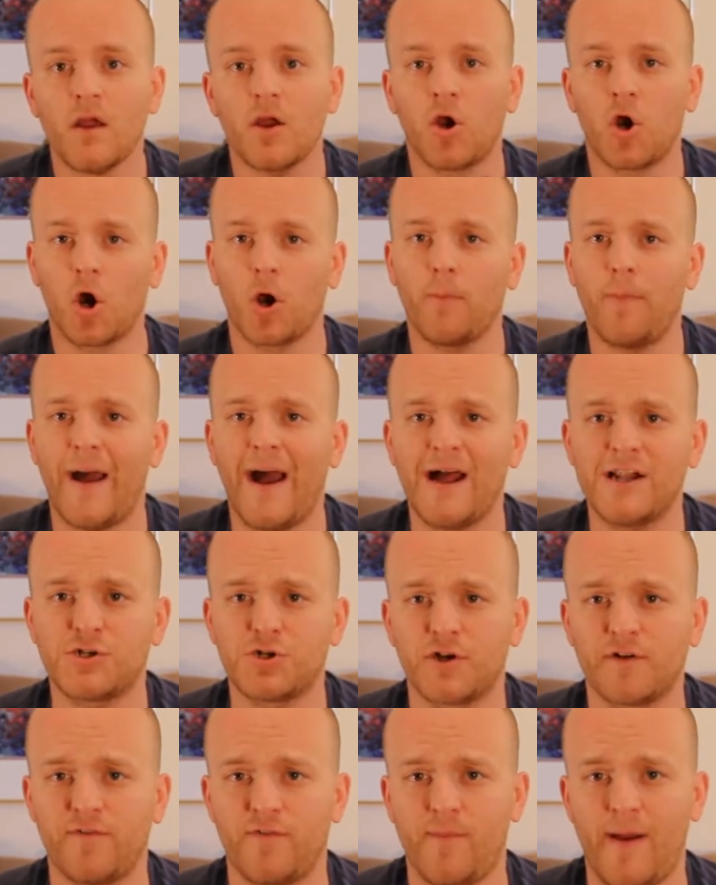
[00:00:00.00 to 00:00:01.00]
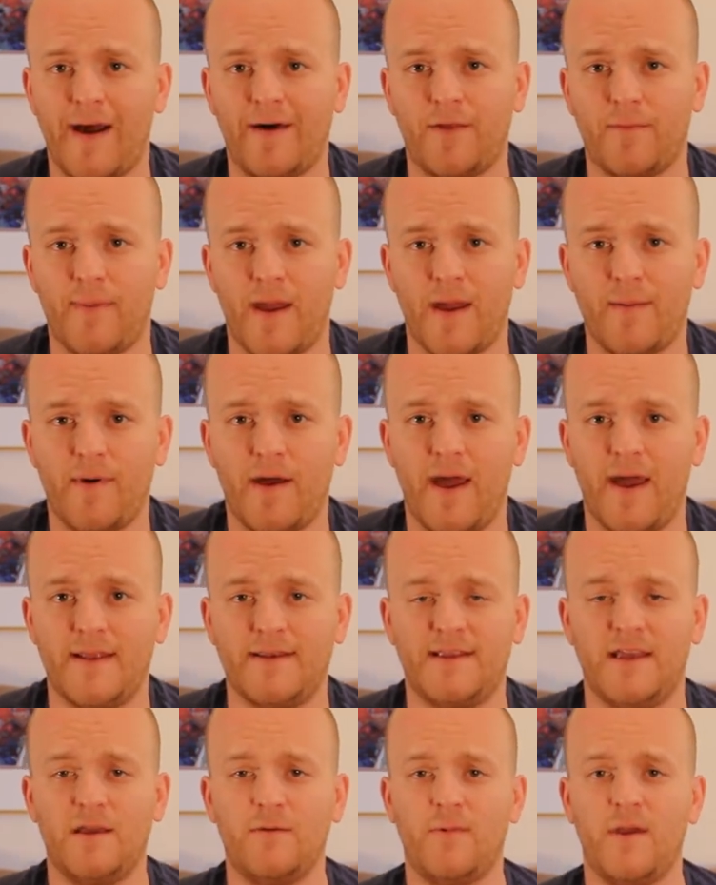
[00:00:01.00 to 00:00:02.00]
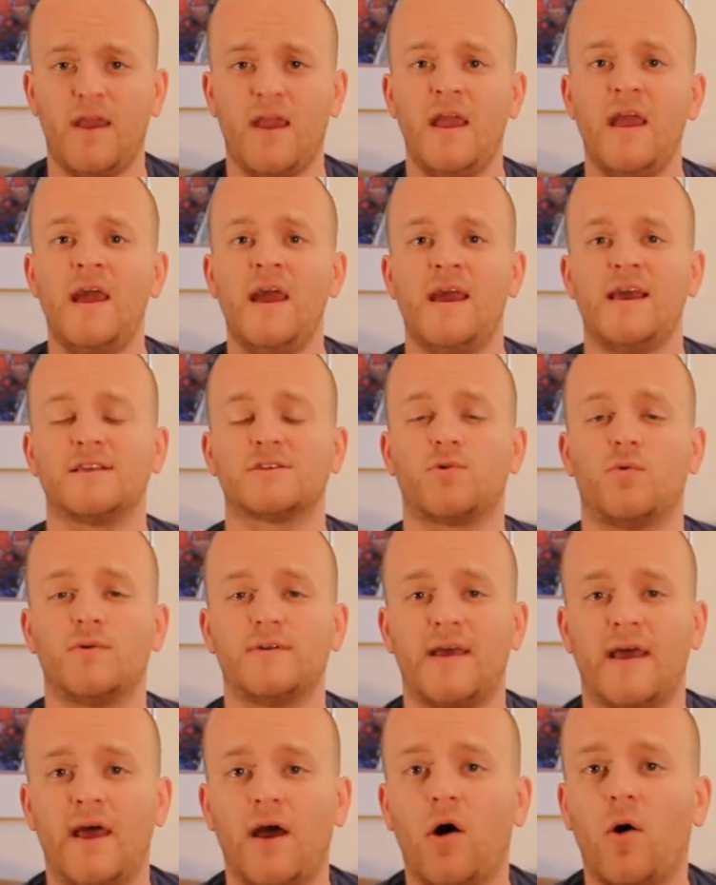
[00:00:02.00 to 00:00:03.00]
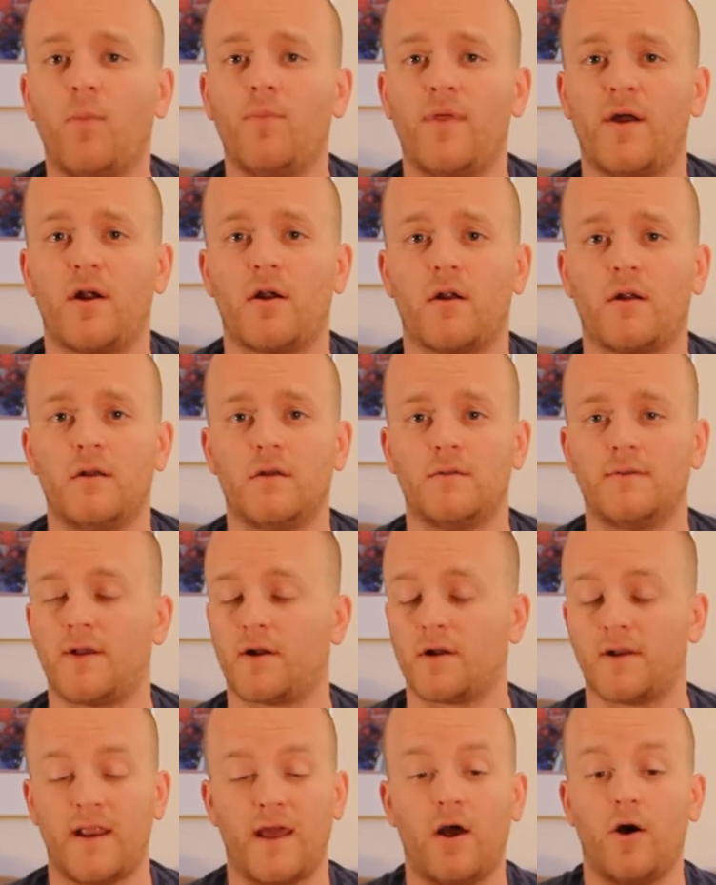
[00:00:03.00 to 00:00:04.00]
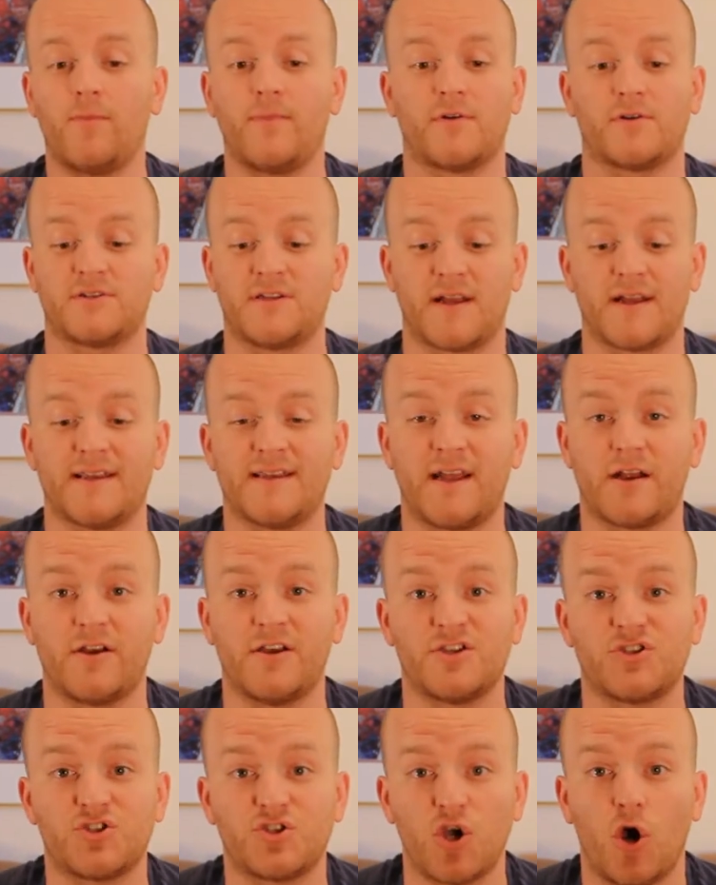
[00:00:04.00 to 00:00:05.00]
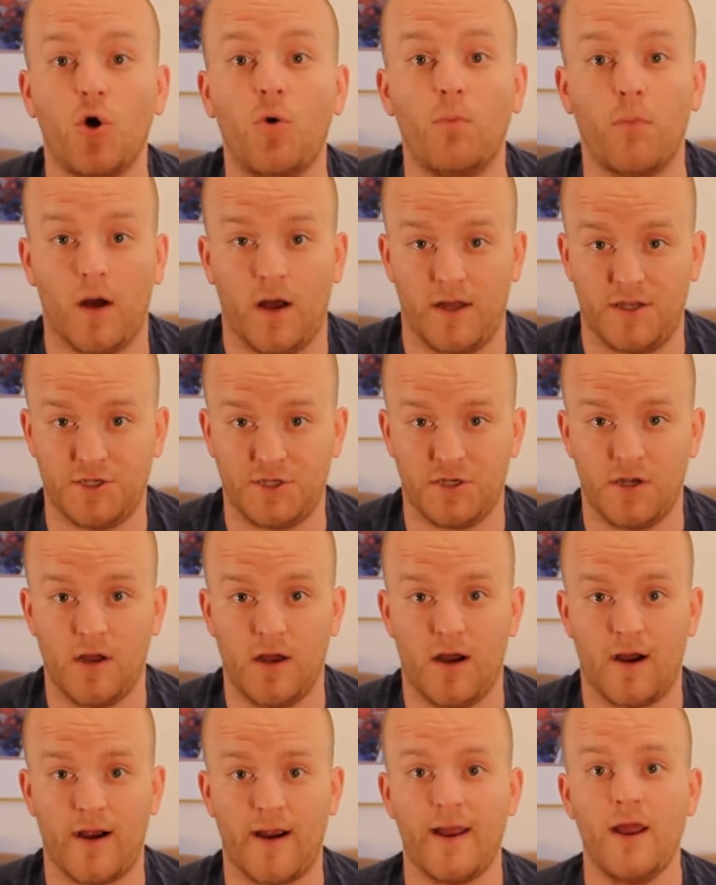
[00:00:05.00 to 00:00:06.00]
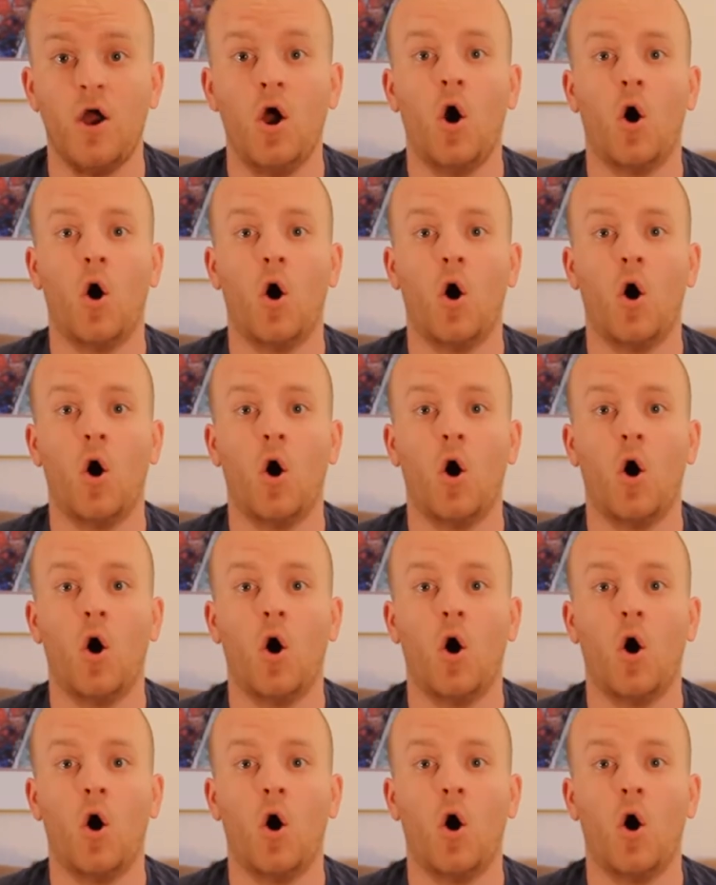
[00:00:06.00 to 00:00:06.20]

Kirkpatrick from Alabama at DB is going to help they're going to help their secondary so much, all right?